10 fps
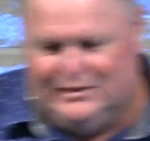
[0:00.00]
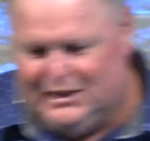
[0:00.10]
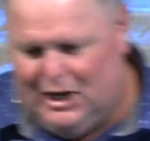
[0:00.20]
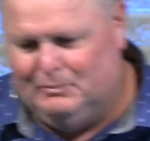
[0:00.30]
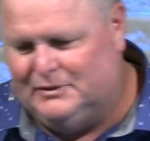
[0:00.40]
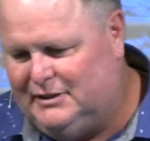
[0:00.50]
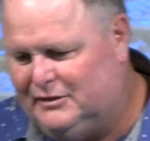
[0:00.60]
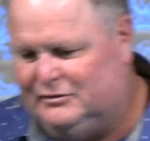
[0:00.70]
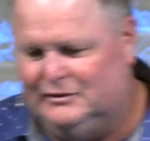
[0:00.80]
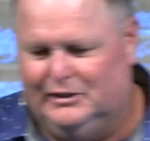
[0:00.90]
the
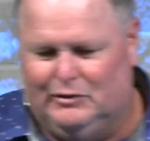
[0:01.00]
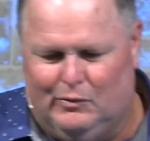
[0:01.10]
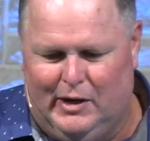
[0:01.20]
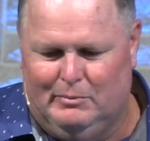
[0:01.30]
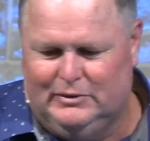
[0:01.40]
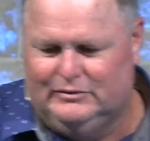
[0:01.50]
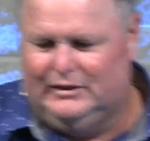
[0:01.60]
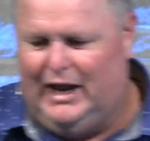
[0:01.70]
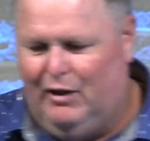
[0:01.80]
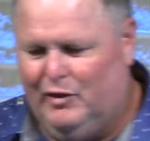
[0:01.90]
competition and the ribbons
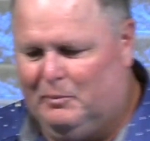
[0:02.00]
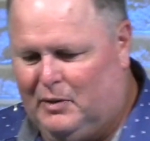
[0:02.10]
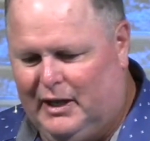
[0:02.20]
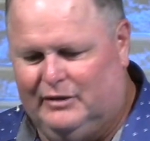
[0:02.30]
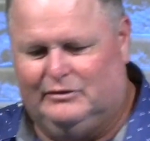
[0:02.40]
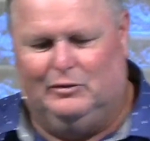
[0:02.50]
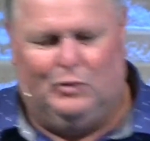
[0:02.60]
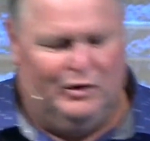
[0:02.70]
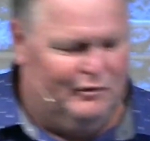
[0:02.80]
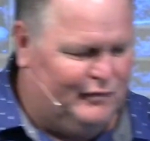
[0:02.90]
and how they place and
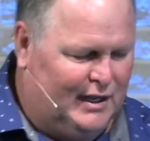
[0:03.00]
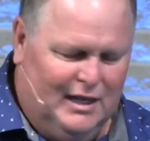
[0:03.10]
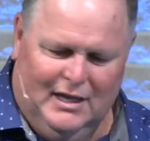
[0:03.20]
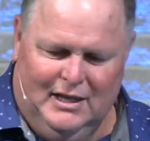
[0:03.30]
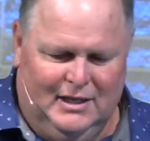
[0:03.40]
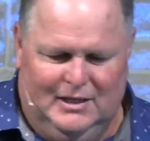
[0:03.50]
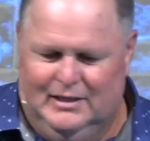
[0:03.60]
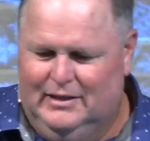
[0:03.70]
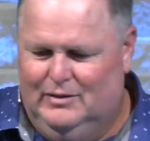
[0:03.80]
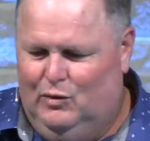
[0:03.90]
where they finish.
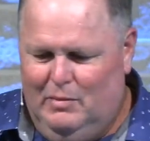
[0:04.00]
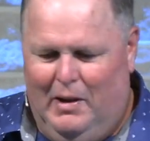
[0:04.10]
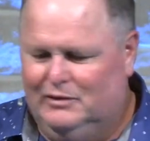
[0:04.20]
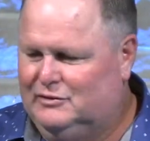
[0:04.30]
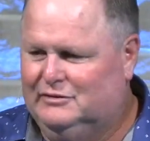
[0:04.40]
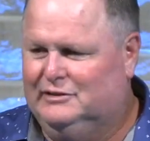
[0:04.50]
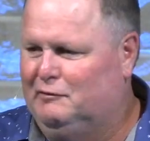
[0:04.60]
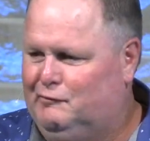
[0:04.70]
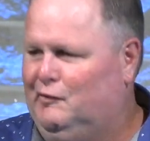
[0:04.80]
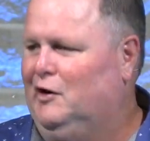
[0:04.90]
What about just the
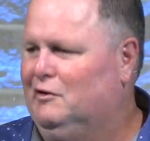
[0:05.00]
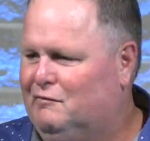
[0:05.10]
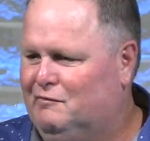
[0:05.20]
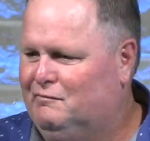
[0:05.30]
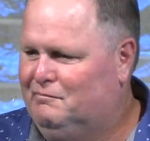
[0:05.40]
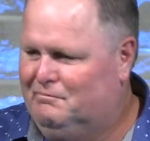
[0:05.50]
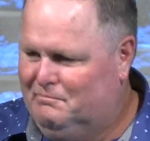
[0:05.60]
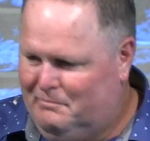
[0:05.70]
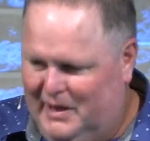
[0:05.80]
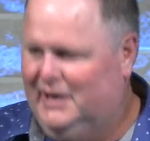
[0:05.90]
fun of
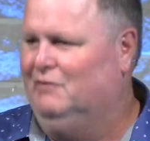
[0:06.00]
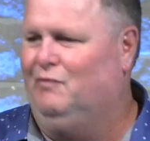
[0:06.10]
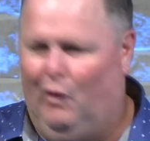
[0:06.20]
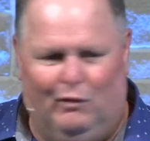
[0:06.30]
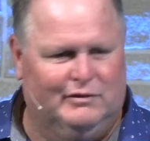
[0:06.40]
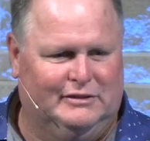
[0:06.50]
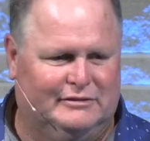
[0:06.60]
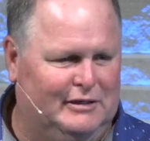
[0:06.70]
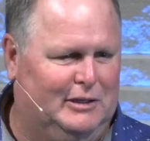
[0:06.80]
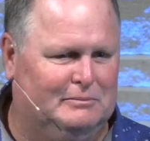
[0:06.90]
being involved in
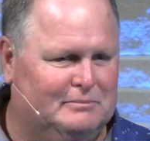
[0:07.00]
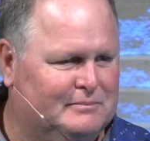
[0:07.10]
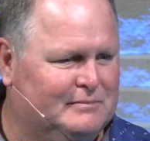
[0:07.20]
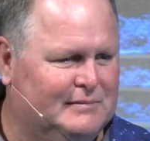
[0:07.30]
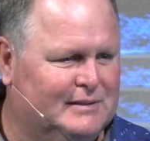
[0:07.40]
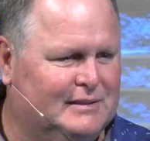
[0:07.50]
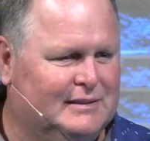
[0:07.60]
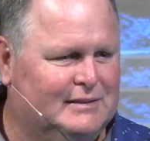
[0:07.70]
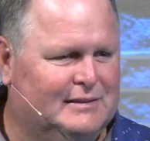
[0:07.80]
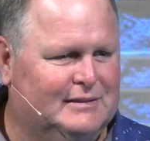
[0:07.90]
something?
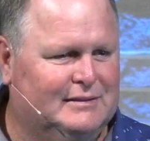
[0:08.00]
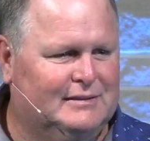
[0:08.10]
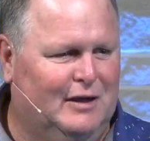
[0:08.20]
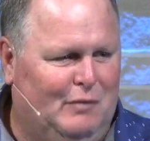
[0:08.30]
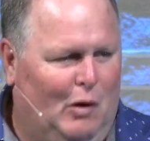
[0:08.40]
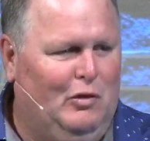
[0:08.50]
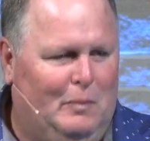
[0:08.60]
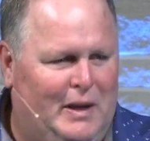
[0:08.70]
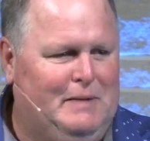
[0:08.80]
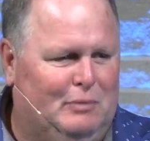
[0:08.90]
Of all the
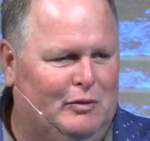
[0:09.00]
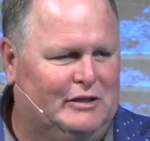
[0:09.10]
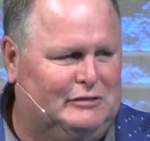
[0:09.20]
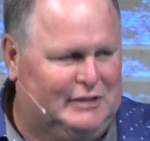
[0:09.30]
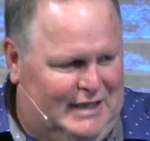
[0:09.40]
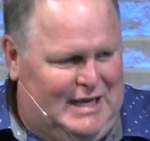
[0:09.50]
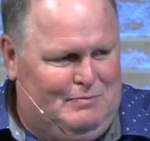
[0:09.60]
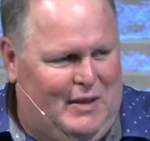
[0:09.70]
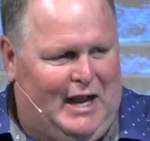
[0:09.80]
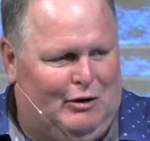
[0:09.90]
people that should
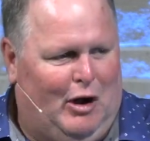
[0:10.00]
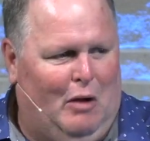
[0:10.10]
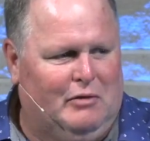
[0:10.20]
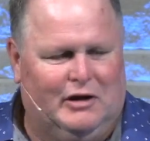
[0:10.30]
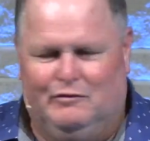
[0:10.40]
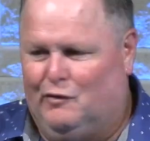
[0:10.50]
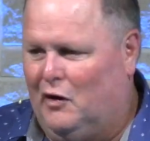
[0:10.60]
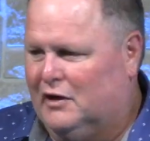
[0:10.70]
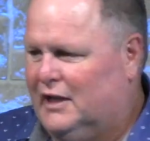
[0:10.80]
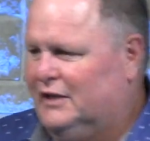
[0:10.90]
keep that grounded for
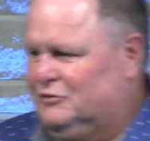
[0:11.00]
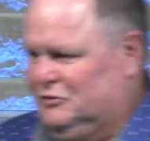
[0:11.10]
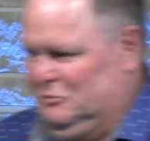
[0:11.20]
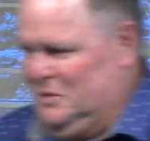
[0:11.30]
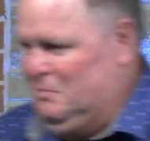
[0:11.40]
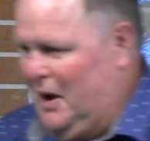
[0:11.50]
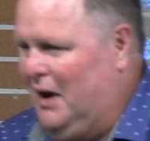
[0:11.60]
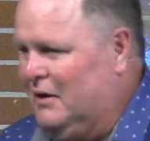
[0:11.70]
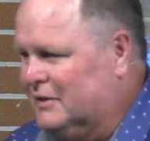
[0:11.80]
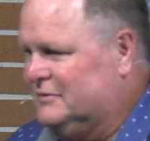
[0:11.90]
our kids should be
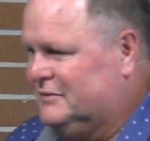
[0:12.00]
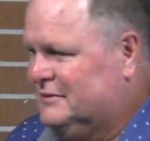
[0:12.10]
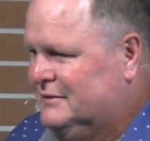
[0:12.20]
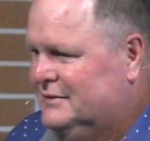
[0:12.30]
parents.